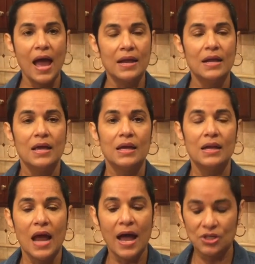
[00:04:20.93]
and
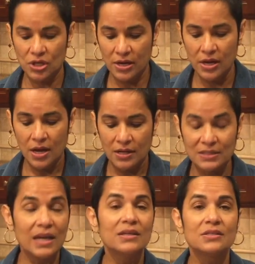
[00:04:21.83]
it actually
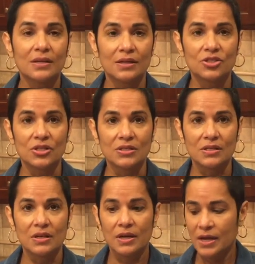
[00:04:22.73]
tastes delicious.